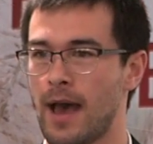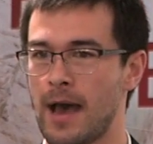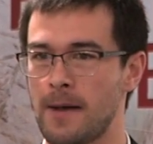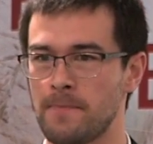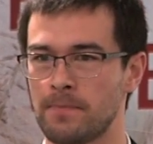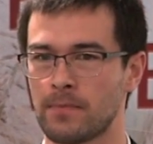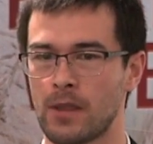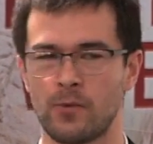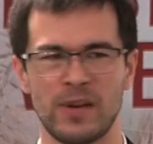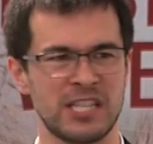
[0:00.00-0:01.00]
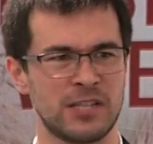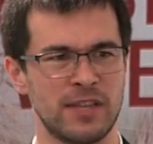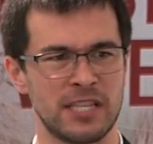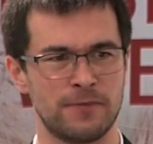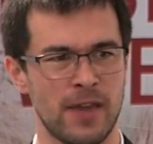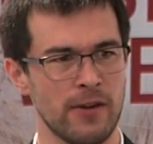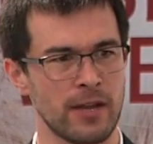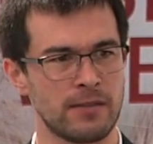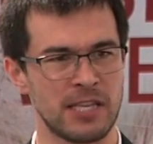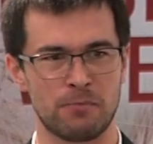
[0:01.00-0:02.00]
Um, reasons for this
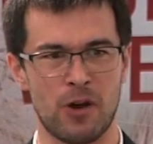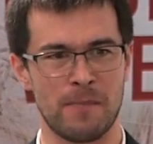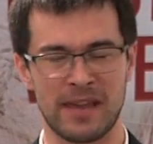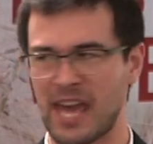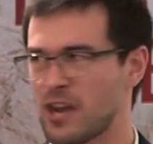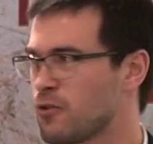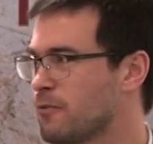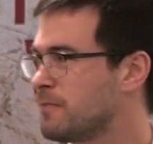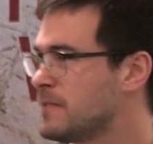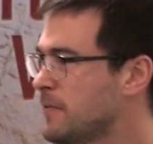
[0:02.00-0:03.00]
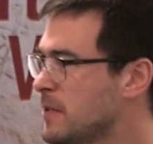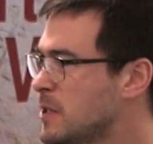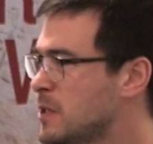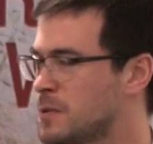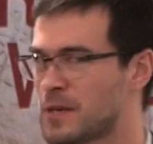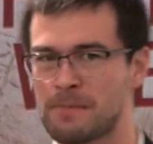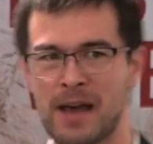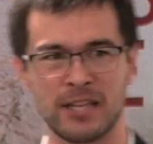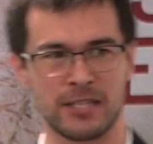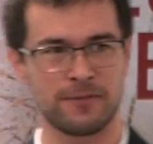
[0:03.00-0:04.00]
vary. There's biomechanical differences between
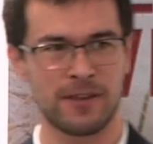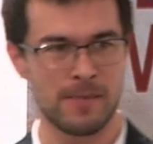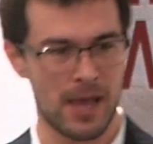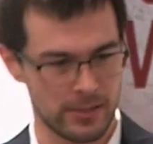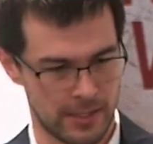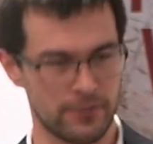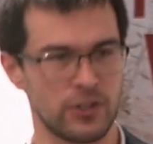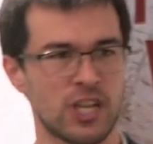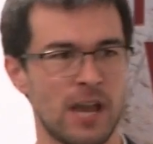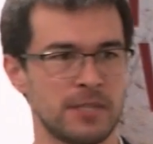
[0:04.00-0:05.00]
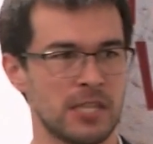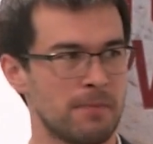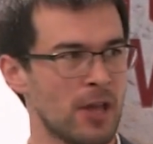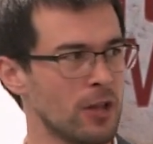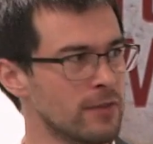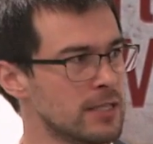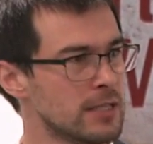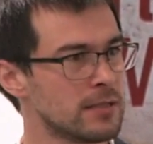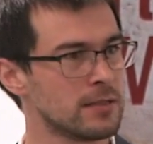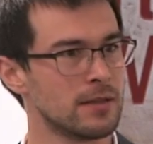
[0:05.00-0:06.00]
males and females, different shapes of the
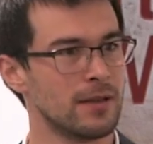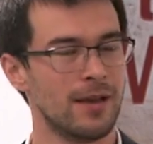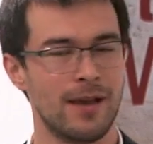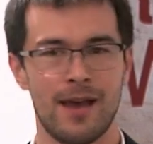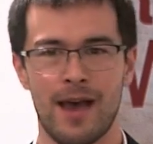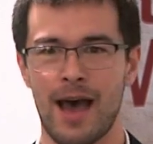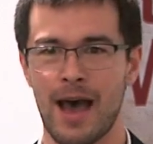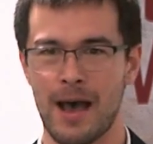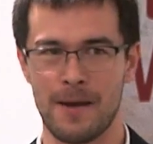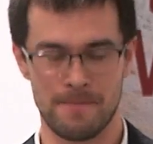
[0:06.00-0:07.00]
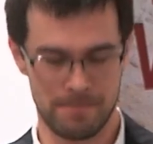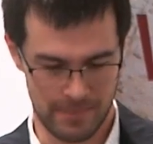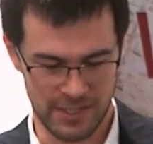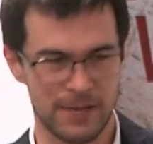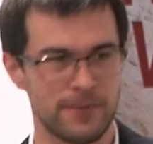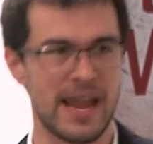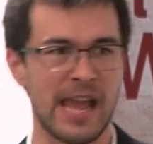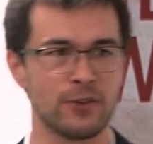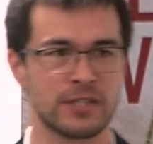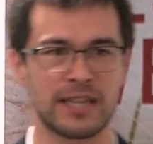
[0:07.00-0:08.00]
pelvis, um, different
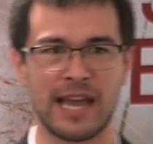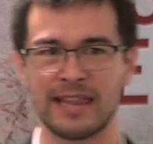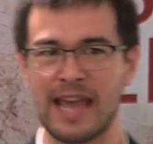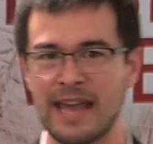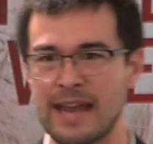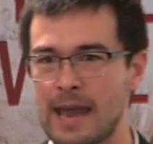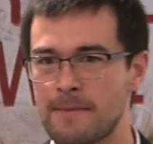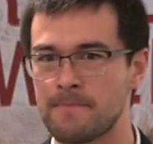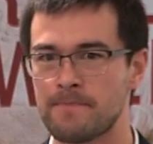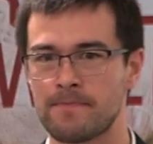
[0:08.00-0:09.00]
angles that they land at,